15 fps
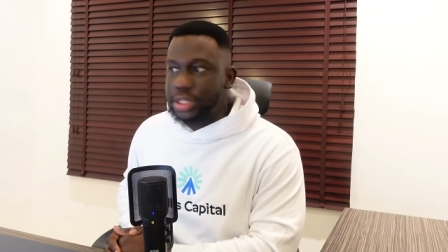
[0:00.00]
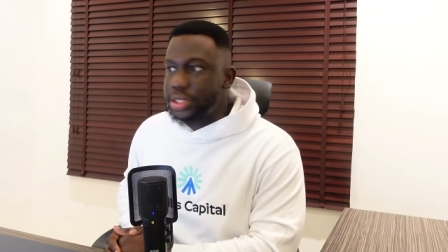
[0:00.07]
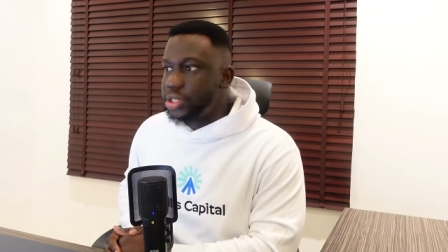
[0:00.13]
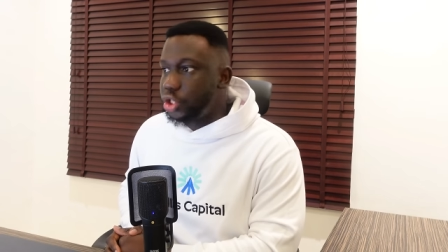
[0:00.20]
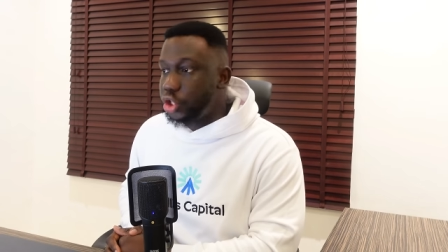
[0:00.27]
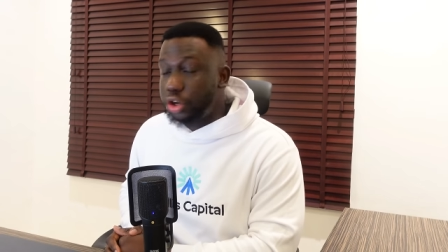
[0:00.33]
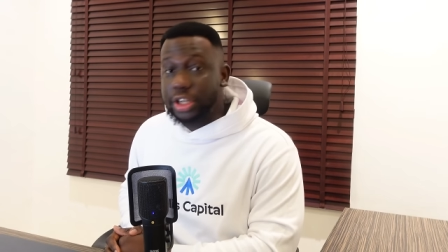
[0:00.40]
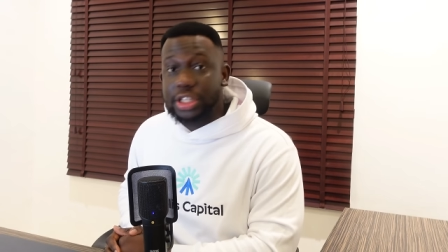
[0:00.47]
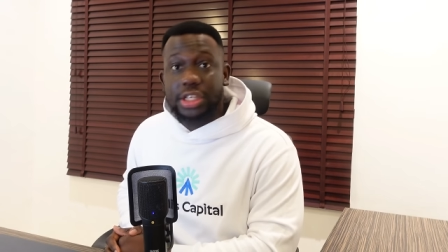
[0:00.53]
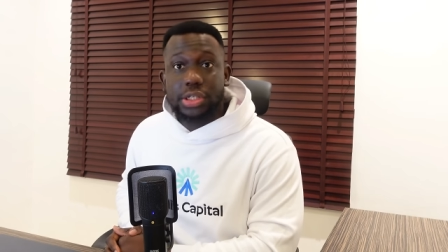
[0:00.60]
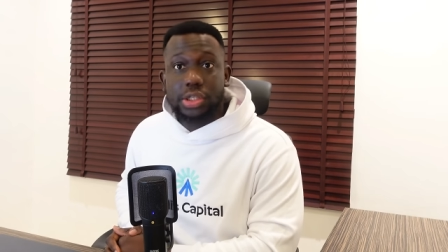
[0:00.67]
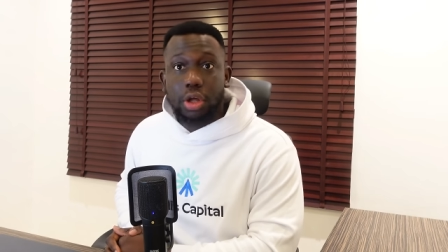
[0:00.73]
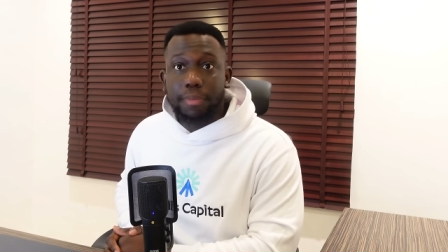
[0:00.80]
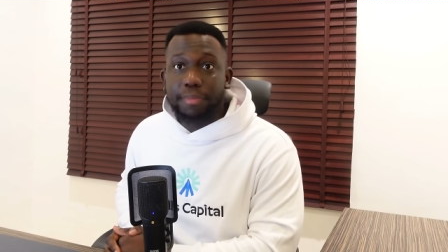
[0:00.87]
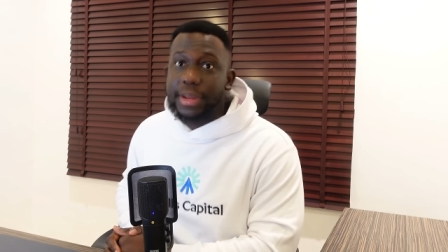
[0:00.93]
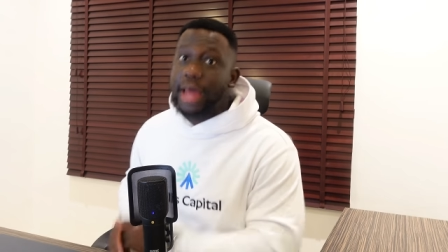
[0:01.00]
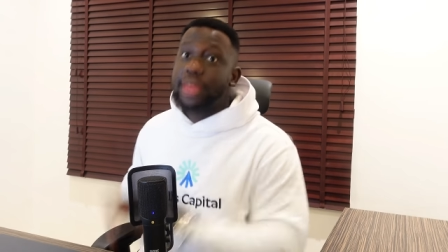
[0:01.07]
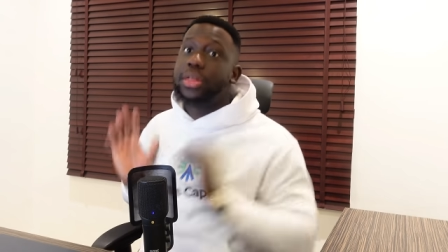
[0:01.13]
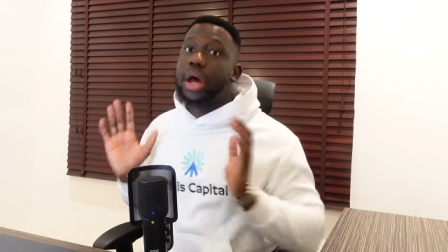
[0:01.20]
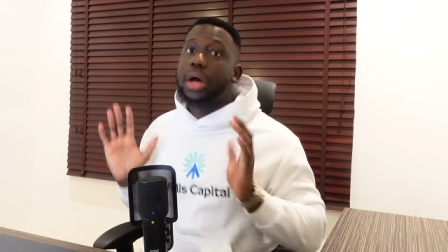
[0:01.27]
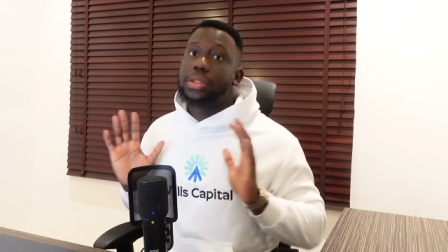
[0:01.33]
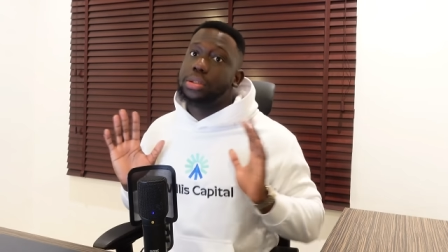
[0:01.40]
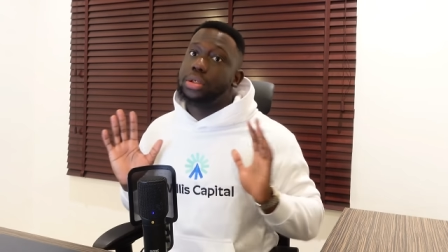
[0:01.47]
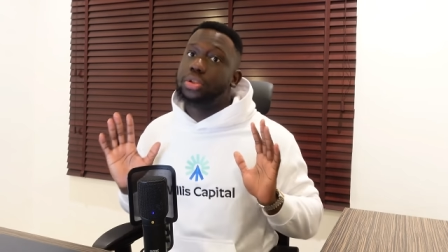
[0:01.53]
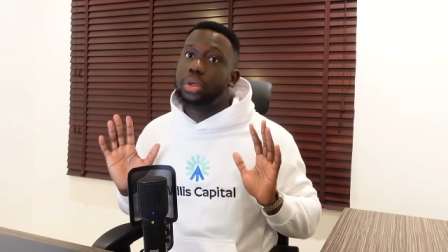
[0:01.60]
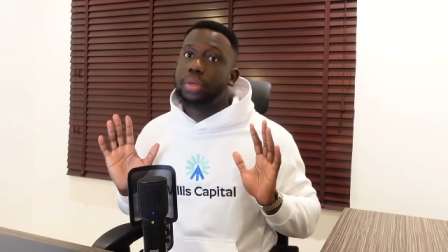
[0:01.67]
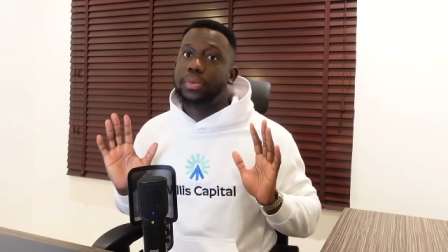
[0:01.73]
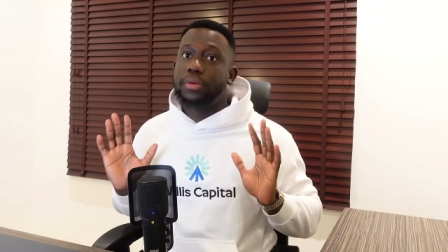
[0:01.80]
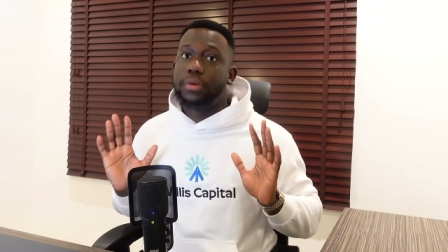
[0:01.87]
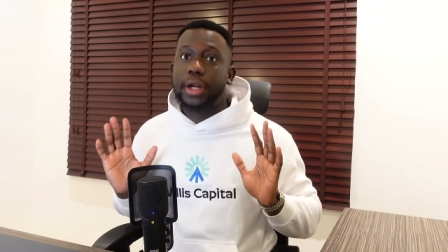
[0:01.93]
The security stopped me. I thought I was in
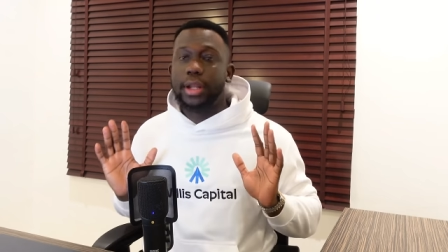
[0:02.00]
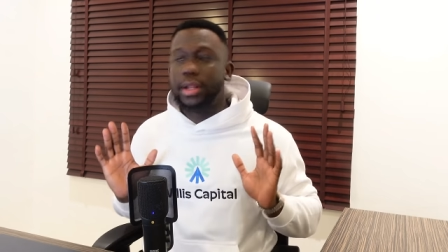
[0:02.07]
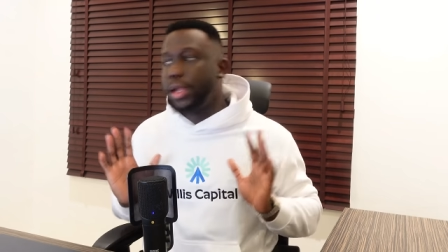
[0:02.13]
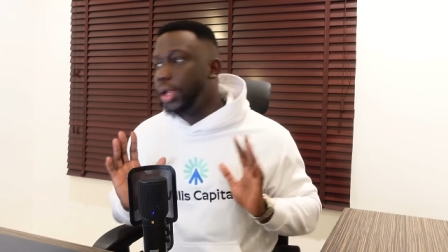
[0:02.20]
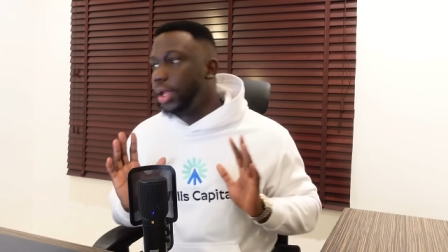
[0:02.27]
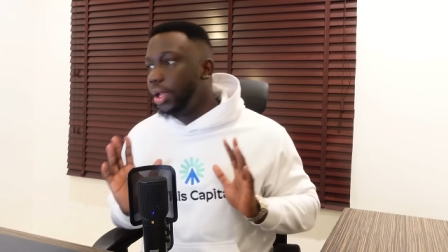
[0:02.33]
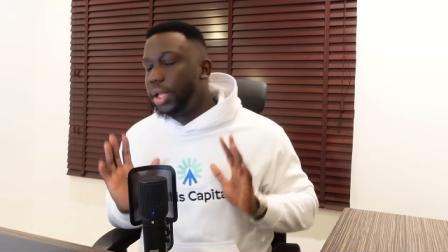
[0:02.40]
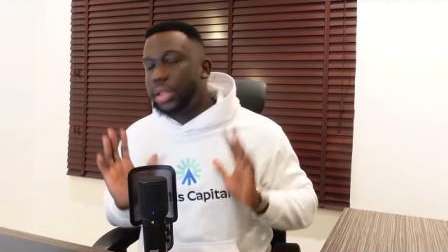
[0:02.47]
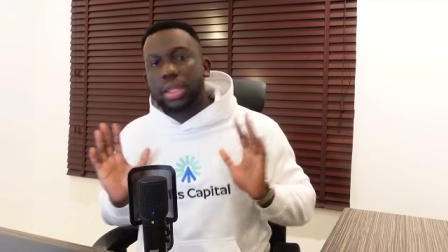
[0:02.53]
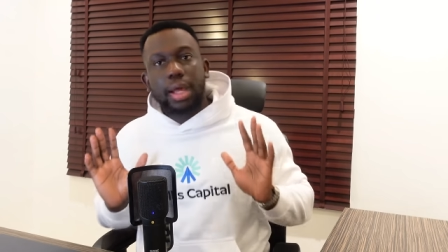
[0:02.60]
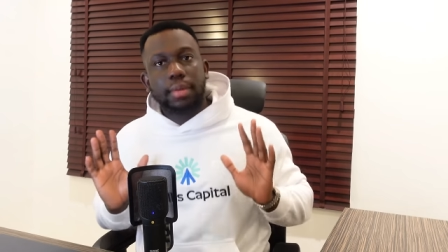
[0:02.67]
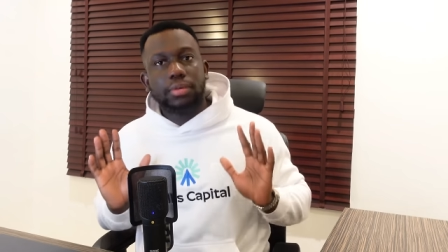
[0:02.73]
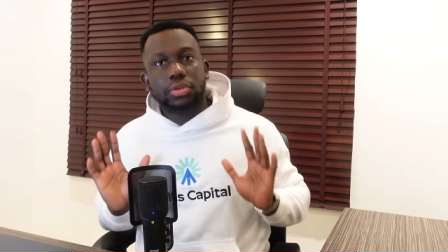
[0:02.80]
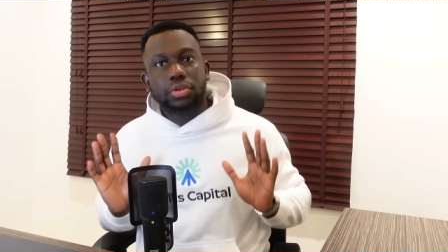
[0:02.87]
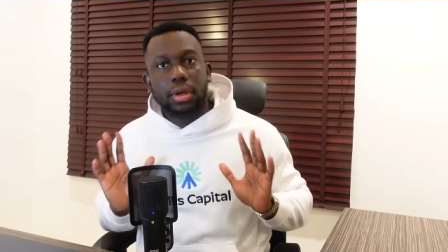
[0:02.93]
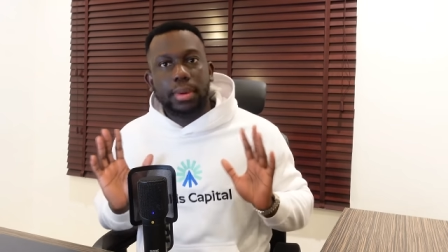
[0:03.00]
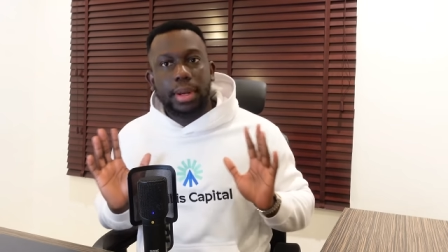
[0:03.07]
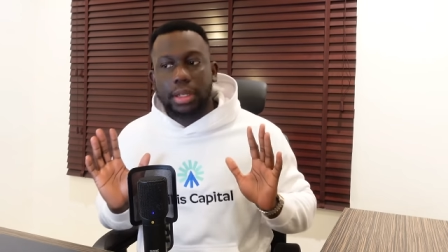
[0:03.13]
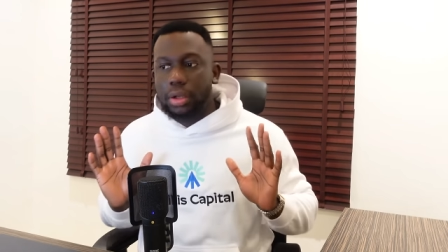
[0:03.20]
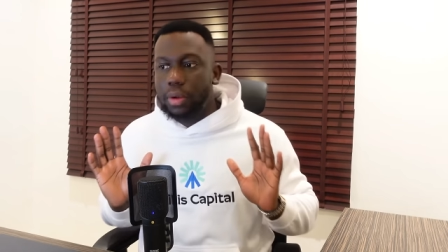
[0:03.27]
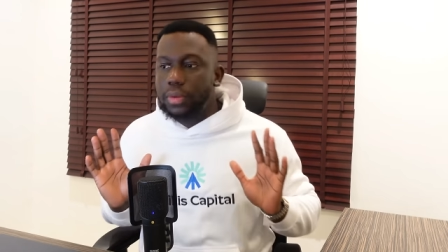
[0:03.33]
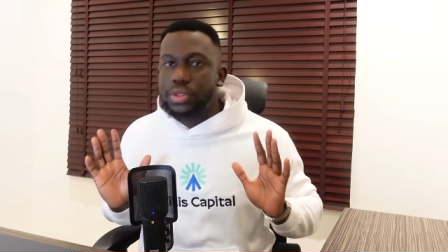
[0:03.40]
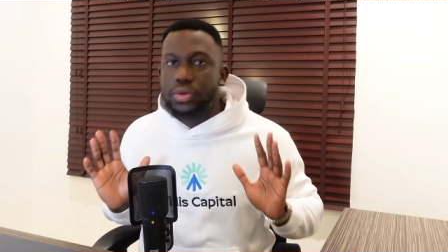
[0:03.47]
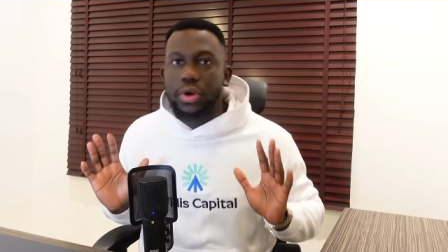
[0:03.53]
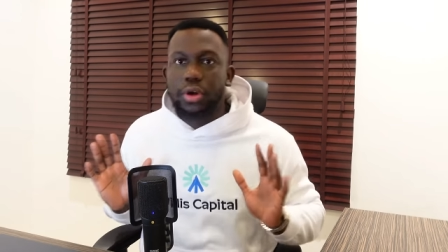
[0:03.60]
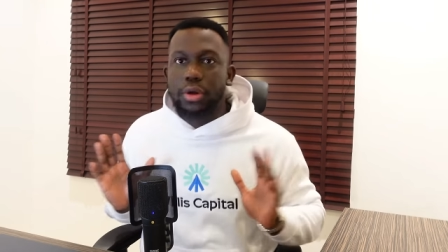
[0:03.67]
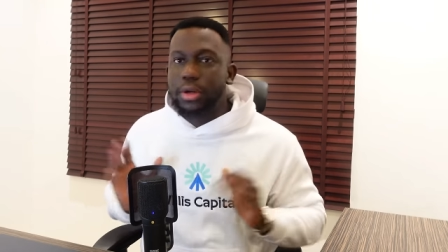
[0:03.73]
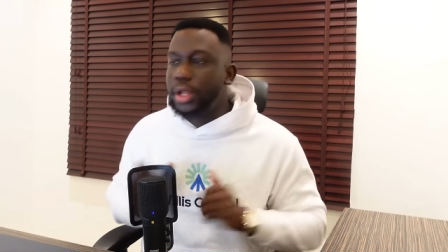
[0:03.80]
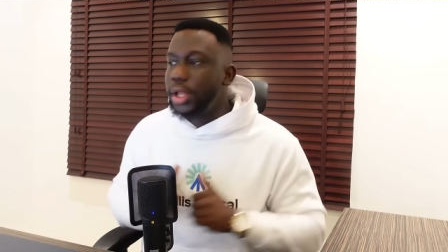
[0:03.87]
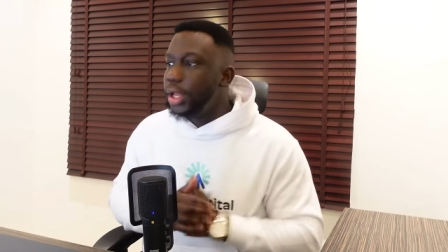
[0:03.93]
trouble, right? I thought I'm in trouble. Like, yo, what's going
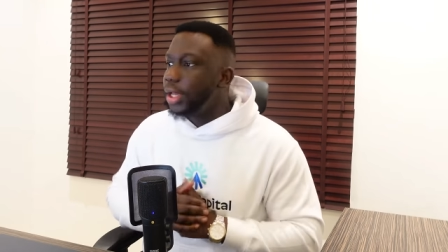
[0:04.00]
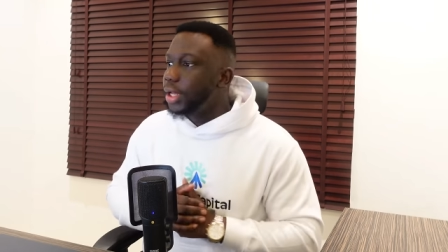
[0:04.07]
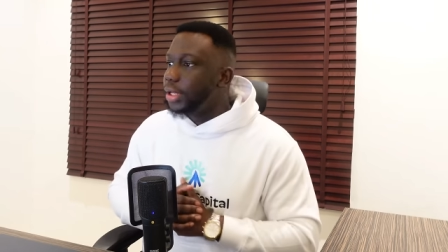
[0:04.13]
on?